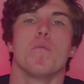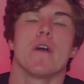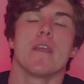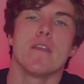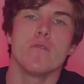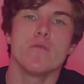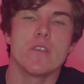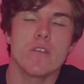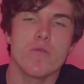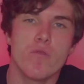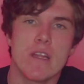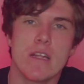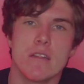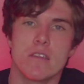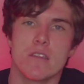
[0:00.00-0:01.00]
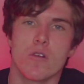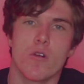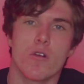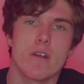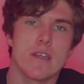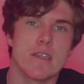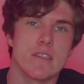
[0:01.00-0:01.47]
By using real
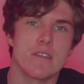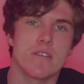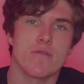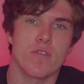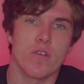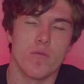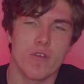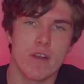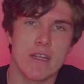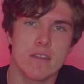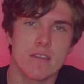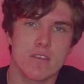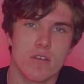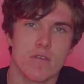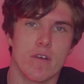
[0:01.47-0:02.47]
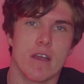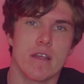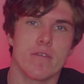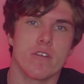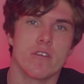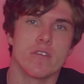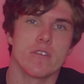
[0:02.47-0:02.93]
stories from real
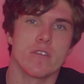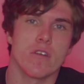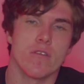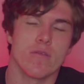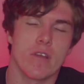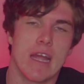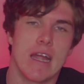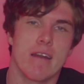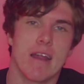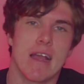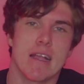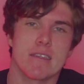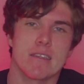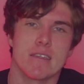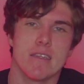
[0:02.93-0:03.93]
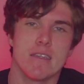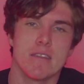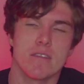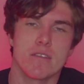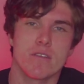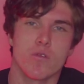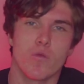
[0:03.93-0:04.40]
survivors of car
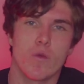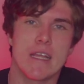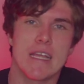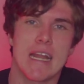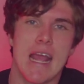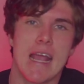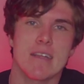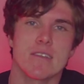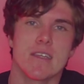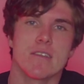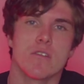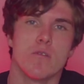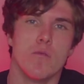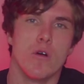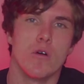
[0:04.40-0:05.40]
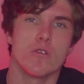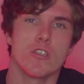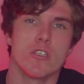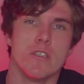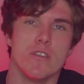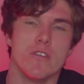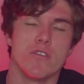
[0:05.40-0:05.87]
accidents, we can access
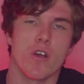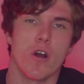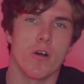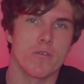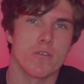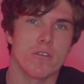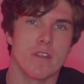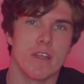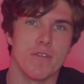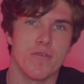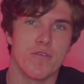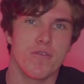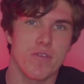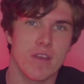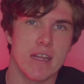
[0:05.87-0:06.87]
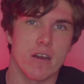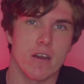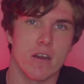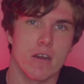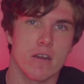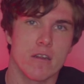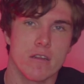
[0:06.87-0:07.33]
emotions other than
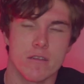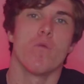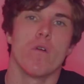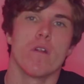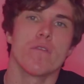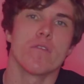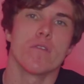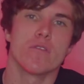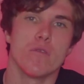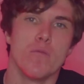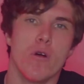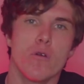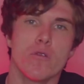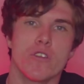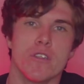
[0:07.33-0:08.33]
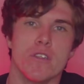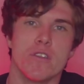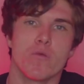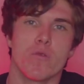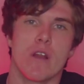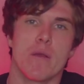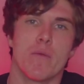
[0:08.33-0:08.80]
fear. One of those
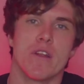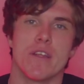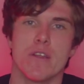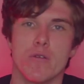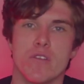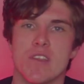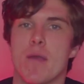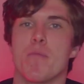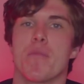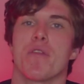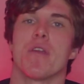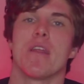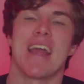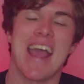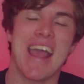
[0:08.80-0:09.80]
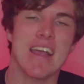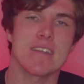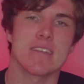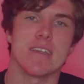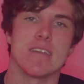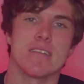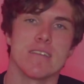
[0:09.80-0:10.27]
emotions we're able to use empathy to
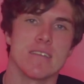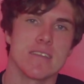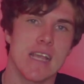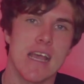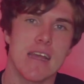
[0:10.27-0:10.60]
access is